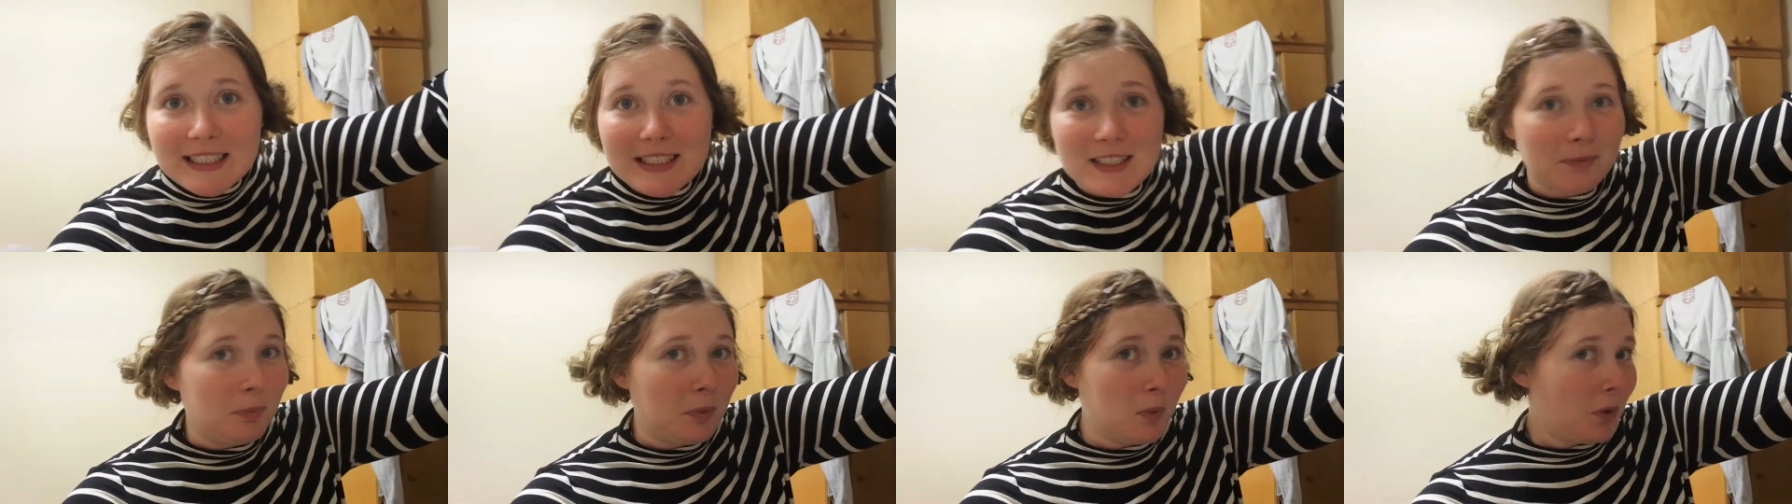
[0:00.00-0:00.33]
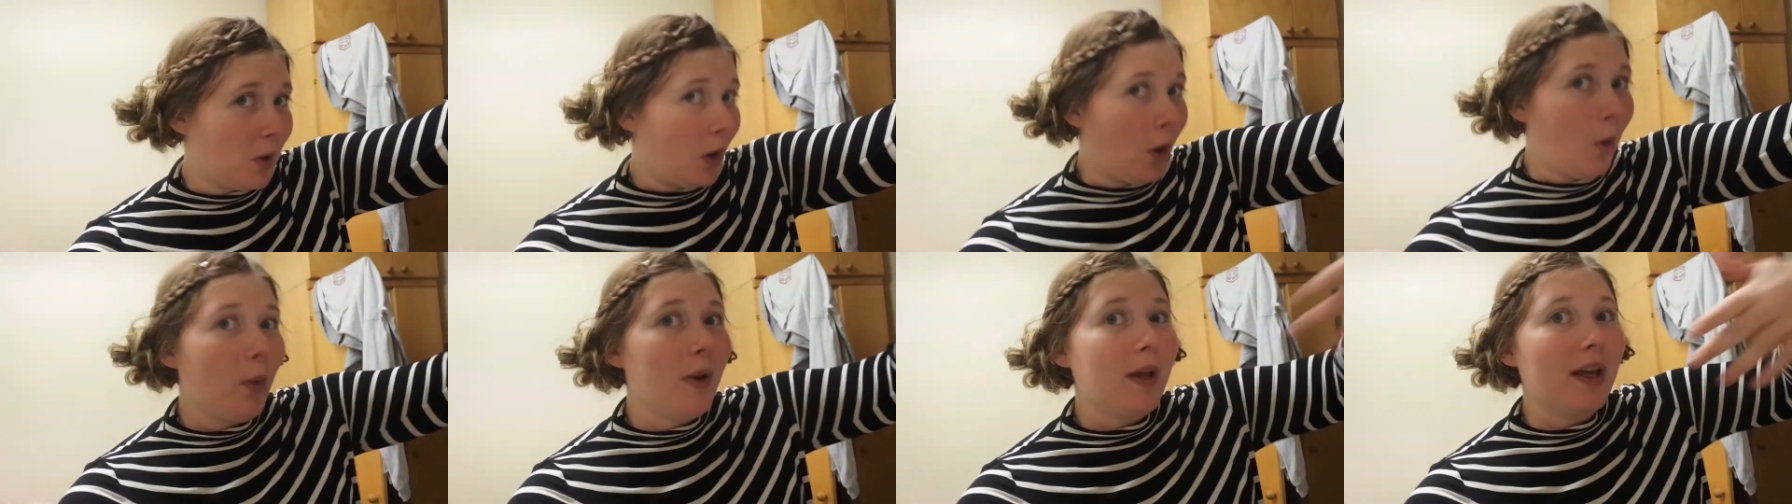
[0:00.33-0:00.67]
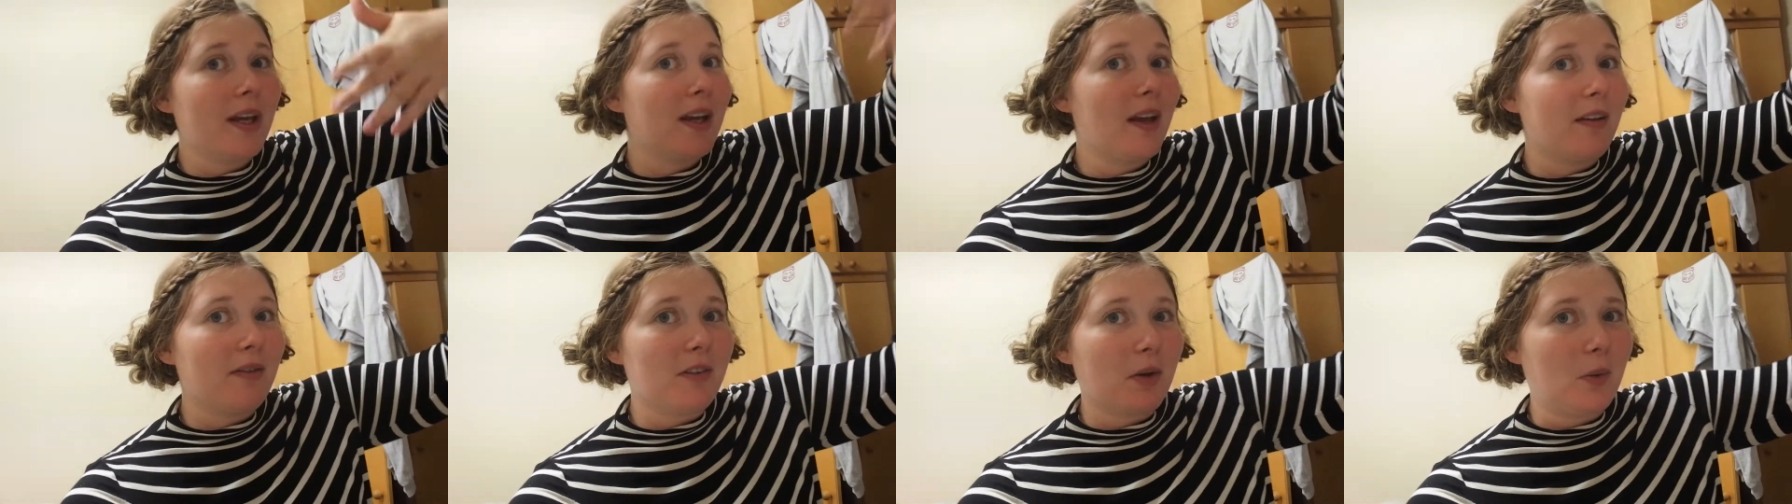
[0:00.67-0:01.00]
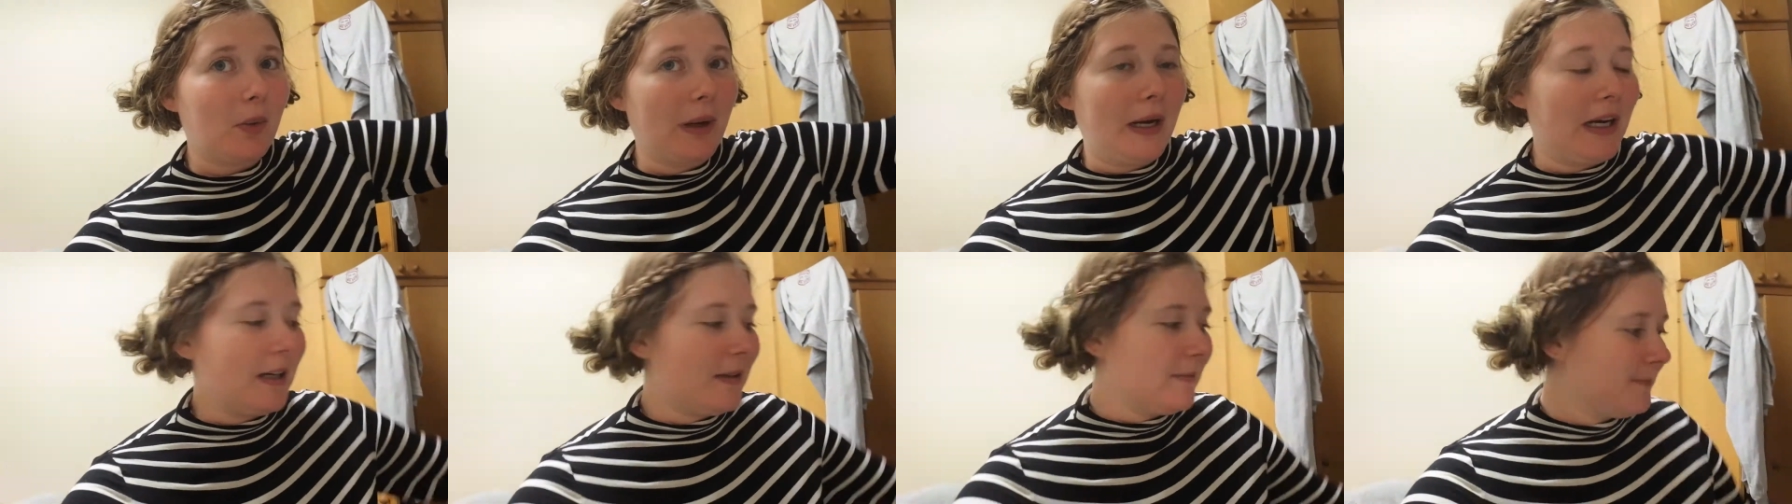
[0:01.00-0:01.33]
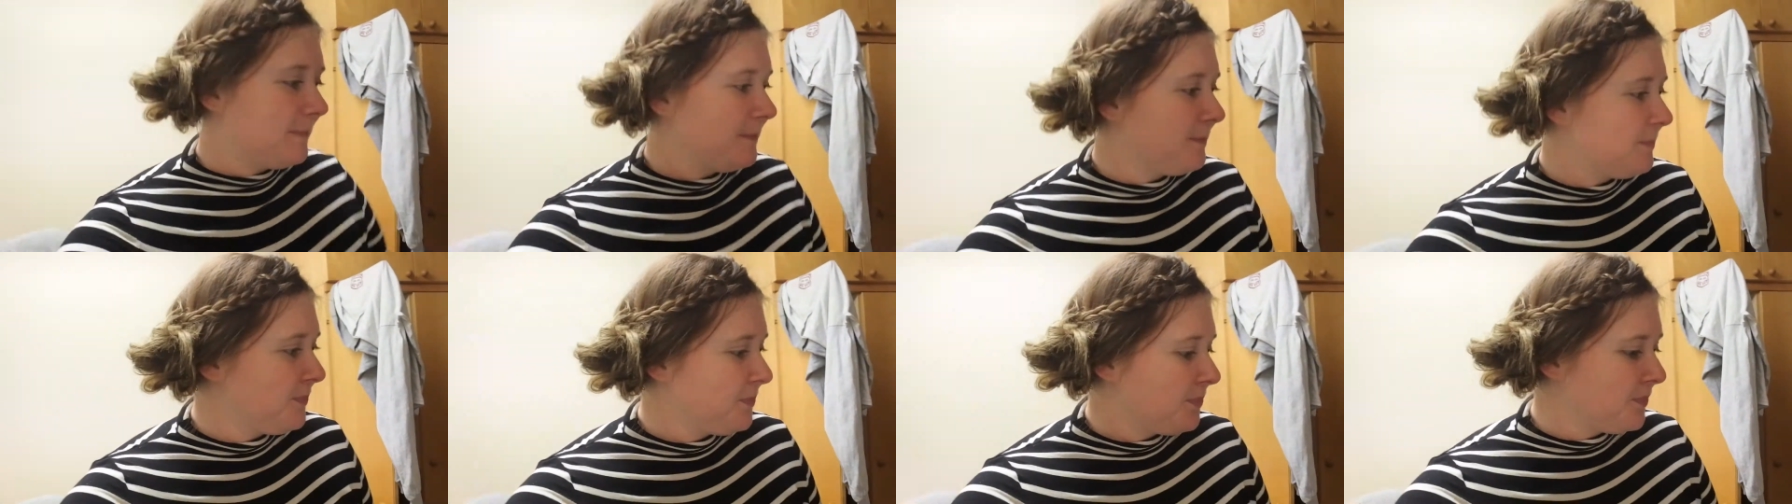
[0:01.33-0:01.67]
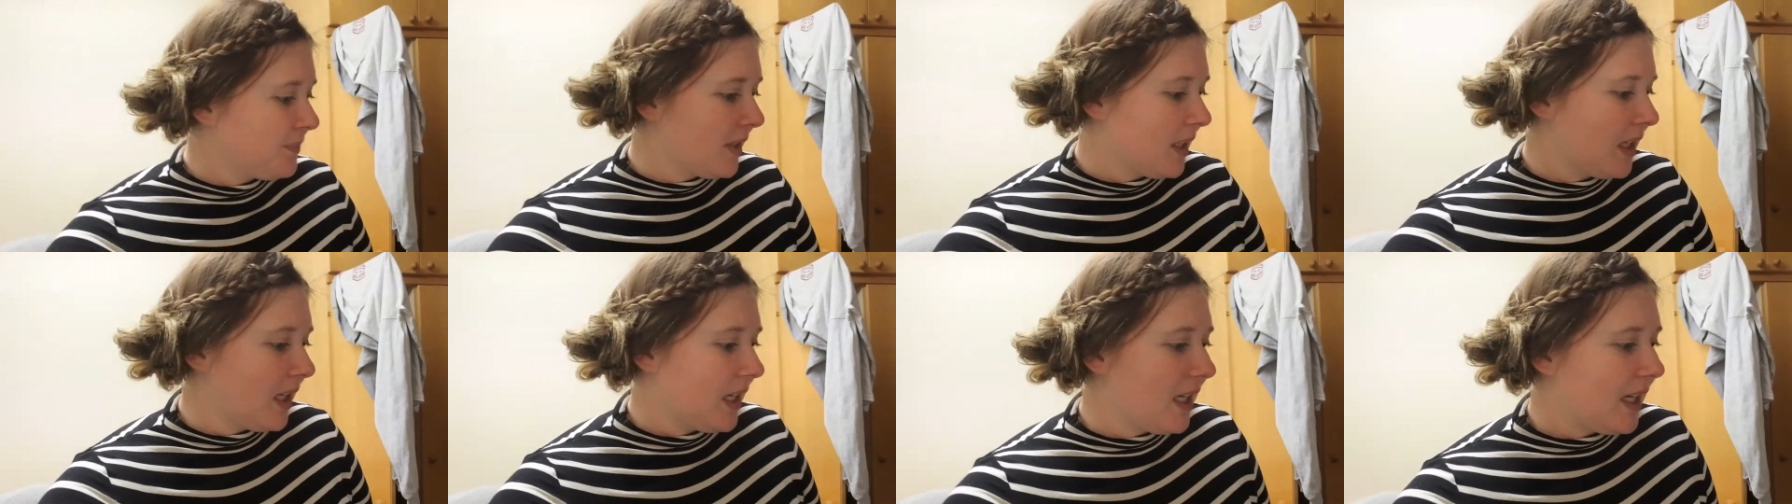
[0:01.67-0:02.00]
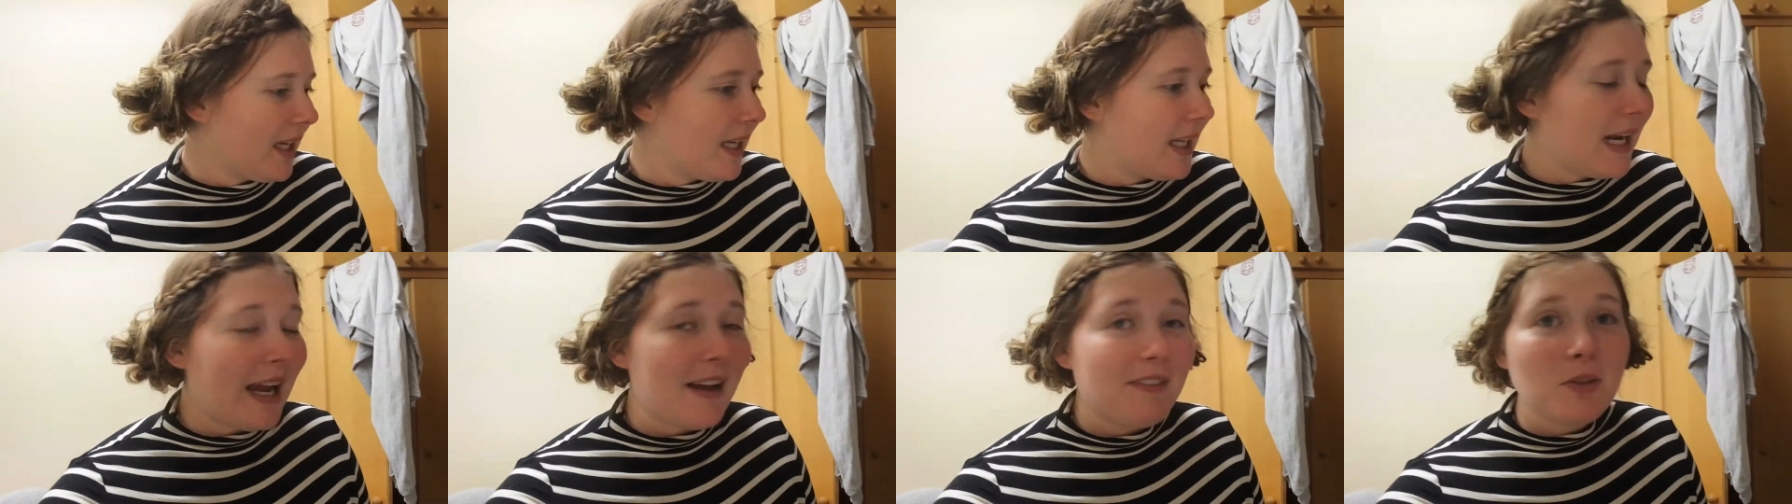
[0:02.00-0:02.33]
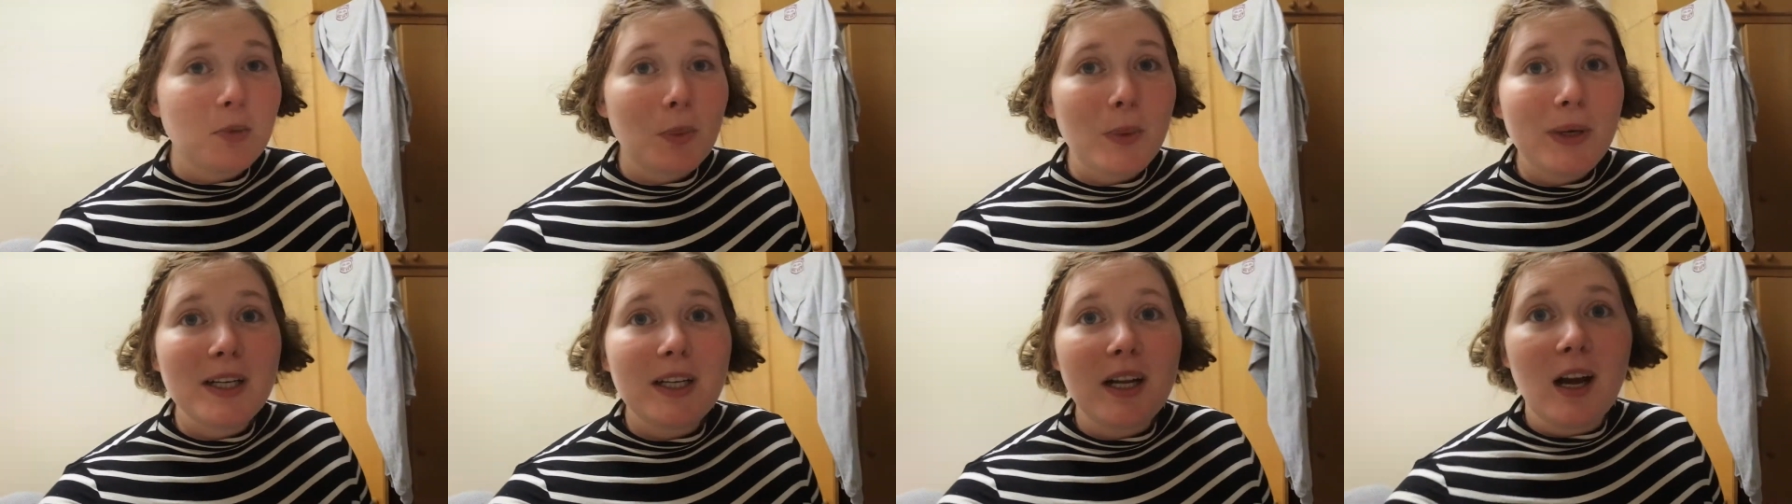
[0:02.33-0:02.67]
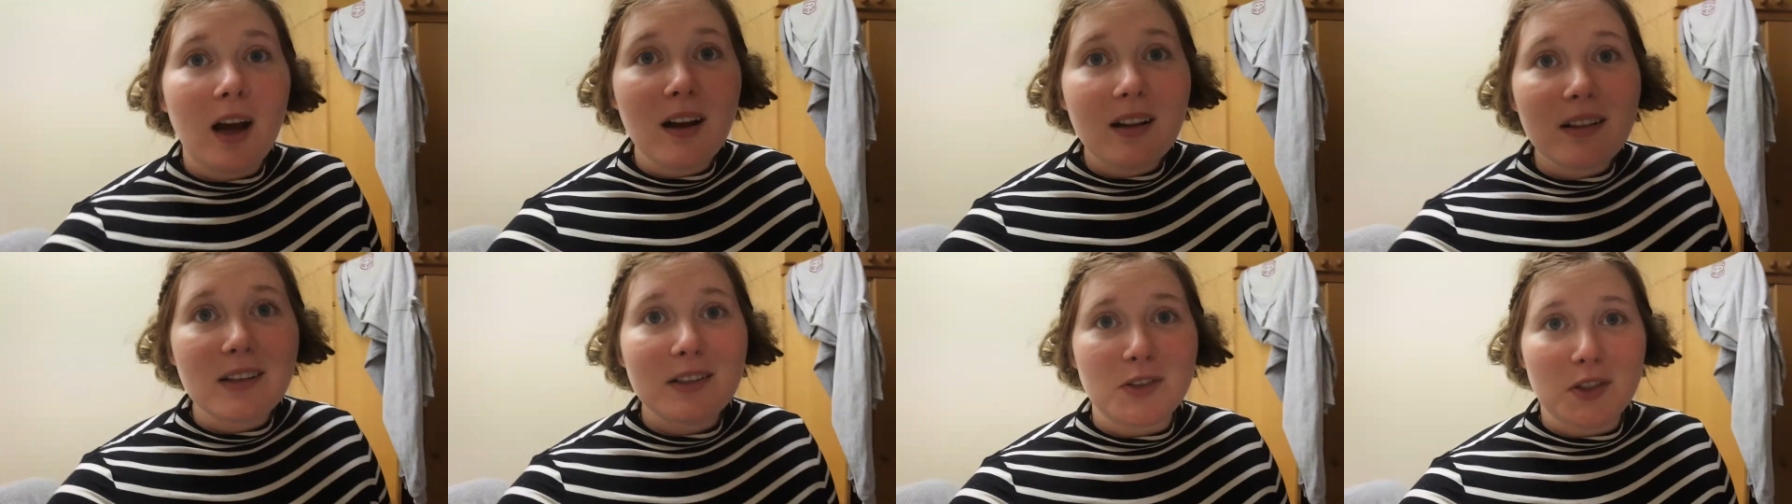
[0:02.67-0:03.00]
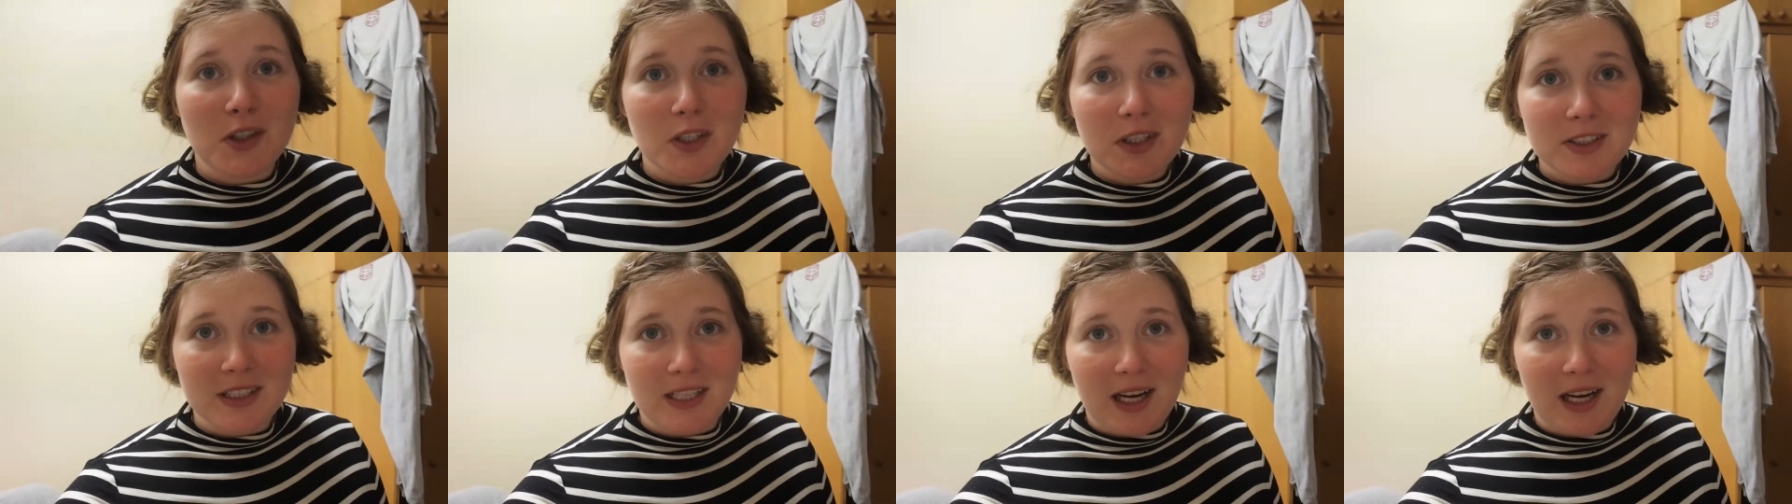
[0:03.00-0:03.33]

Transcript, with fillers: and going everywhere. And I have to wear an ugly shirt